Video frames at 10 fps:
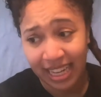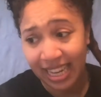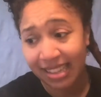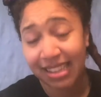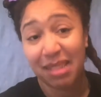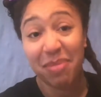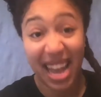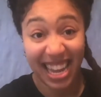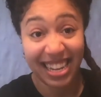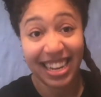It's
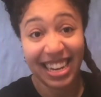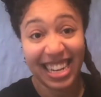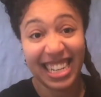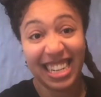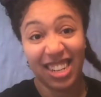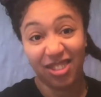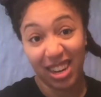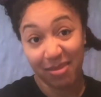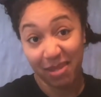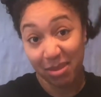May and I needed a
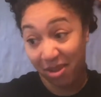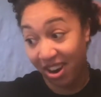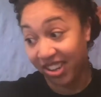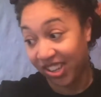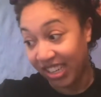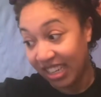trim in March.